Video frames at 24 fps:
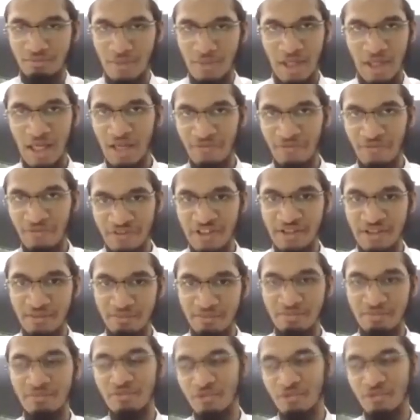I have said
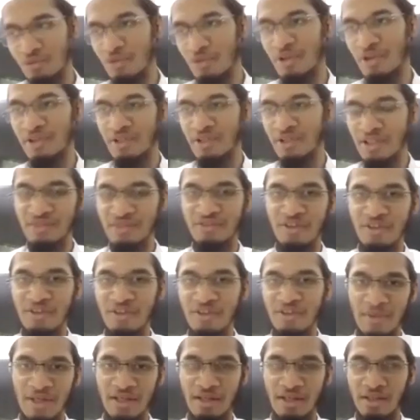swearing
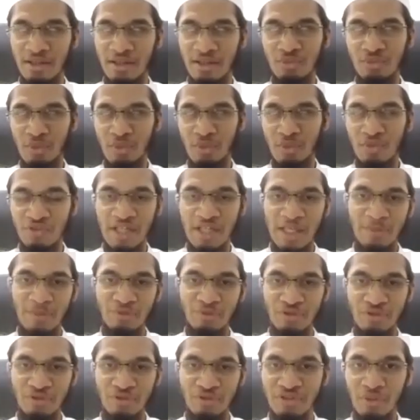is one of the
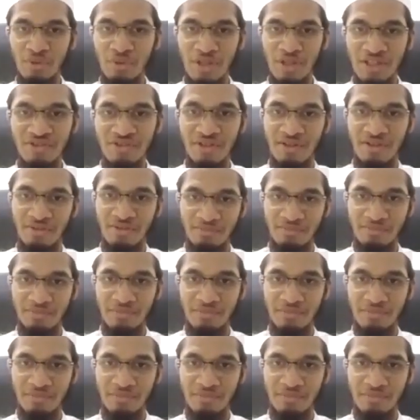types of shirk al-asghar,